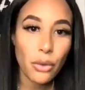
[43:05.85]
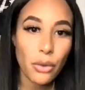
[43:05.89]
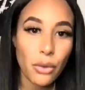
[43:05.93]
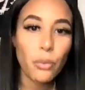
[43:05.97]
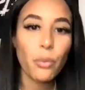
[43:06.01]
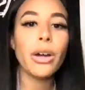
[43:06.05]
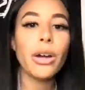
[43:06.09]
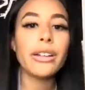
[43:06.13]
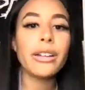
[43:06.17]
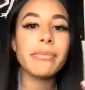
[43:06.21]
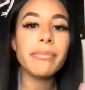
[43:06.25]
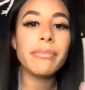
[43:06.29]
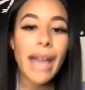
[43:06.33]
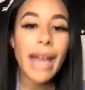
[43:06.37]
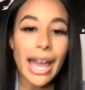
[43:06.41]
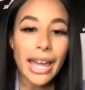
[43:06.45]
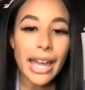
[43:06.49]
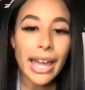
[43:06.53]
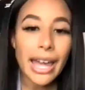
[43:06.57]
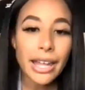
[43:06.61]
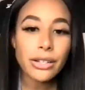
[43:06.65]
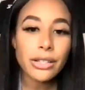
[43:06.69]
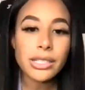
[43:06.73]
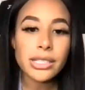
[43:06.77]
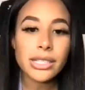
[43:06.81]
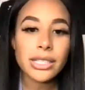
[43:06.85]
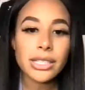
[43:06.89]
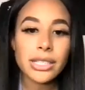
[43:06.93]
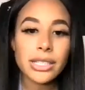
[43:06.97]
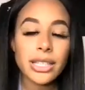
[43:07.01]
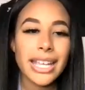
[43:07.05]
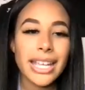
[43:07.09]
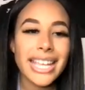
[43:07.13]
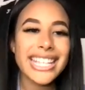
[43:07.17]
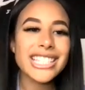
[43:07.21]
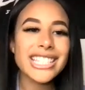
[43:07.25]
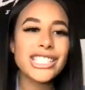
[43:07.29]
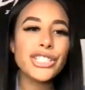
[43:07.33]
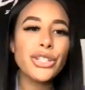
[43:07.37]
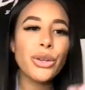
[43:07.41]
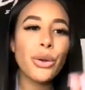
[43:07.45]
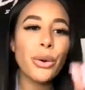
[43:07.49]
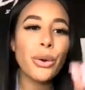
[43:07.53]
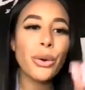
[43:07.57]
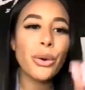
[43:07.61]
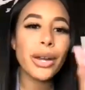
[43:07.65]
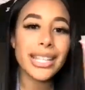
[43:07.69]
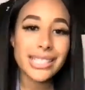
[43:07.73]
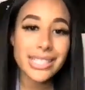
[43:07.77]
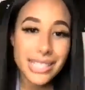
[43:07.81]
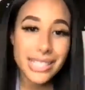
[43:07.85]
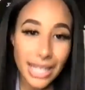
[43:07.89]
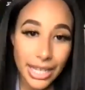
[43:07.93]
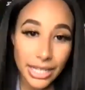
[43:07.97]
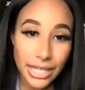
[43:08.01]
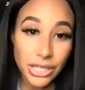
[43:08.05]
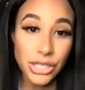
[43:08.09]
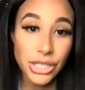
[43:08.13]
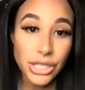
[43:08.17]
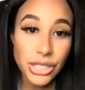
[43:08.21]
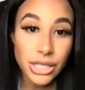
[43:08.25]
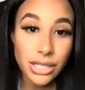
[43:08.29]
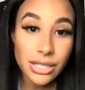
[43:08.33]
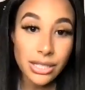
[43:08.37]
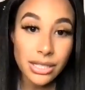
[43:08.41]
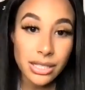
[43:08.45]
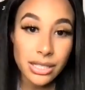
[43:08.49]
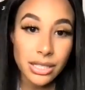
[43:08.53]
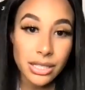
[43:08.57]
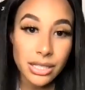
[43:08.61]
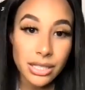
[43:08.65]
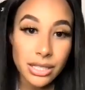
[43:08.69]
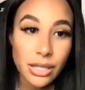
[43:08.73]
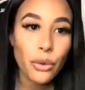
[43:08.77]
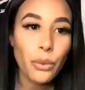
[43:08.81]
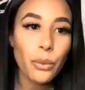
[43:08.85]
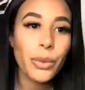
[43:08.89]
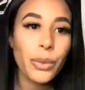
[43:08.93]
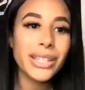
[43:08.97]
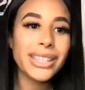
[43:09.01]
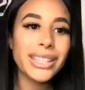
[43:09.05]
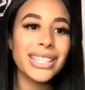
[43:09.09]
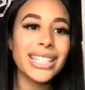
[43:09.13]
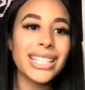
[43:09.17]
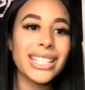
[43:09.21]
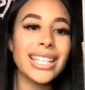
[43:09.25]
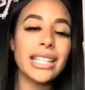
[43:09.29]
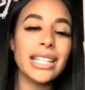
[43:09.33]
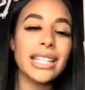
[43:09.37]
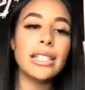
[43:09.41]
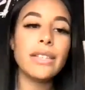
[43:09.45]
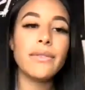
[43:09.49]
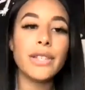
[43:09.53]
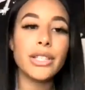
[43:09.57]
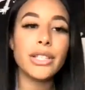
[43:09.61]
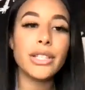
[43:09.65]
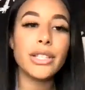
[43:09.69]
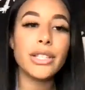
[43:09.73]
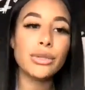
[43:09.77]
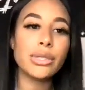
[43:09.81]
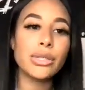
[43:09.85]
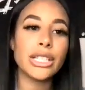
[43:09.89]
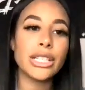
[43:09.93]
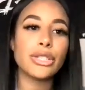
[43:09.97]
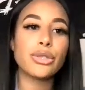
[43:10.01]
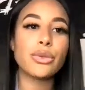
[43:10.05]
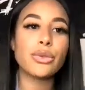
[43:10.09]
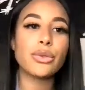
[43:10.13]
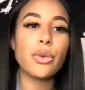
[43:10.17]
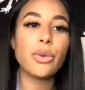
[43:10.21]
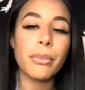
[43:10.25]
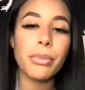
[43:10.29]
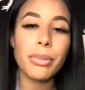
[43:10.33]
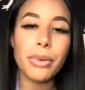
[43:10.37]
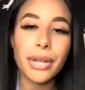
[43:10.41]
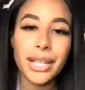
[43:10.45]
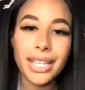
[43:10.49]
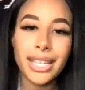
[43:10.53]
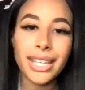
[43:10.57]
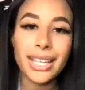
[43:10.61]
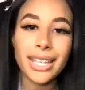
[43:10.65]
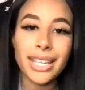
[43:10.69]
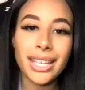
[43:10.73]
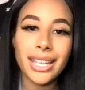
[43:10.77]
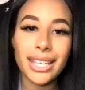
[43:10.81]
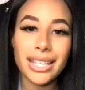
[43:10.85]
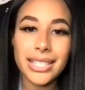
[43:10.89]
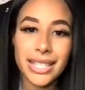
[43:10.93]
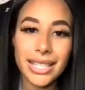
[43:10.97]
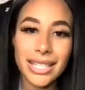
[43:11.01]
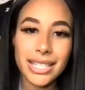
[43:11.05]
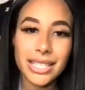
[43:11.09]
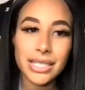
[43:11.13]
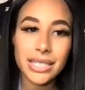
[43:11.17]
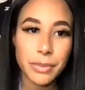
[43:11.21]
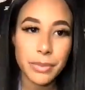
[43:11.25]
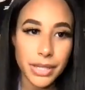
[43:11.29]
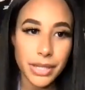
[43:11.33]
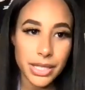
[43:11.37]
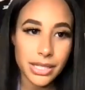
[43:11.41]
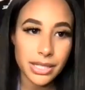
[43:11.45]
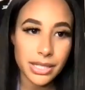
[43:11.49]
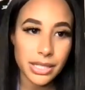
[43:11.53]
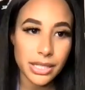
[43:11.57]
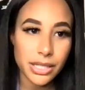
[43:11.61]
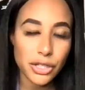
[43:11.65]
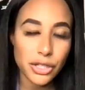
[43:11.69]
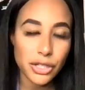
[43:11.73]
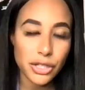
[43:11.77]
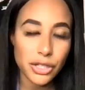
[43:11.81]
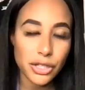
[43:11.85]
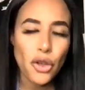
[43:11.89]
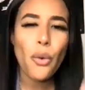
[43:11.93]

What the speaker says: What matters is your intentions with the individuals that you are bringing into this business.